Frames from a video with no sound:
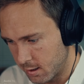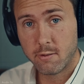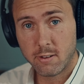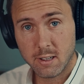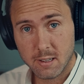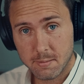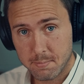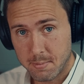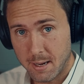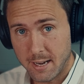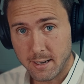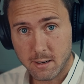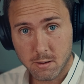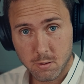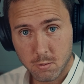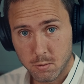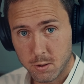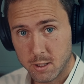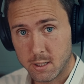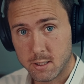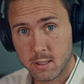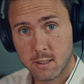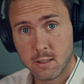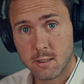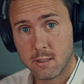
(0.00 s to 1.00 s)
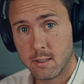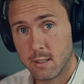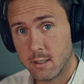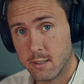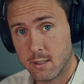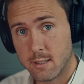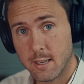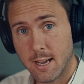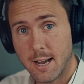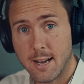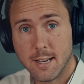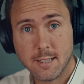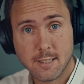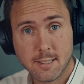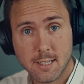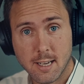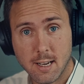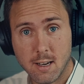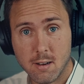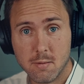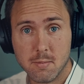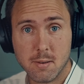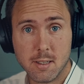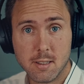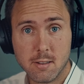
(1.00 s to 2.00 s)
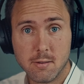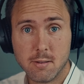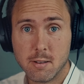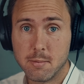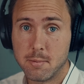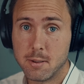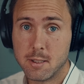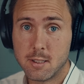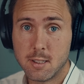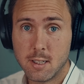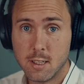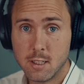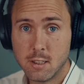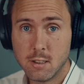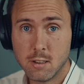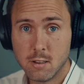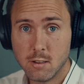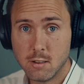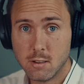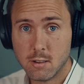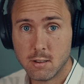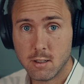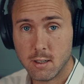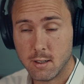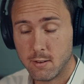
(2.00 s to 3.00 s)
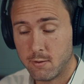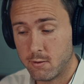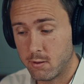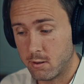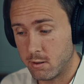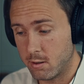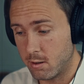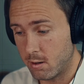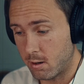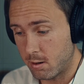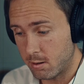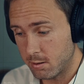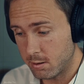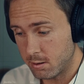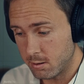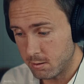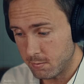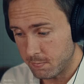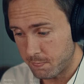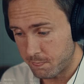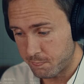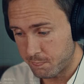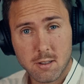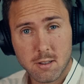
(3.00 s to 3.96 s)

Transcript: Feedback, which decides how many repetitions of the audio.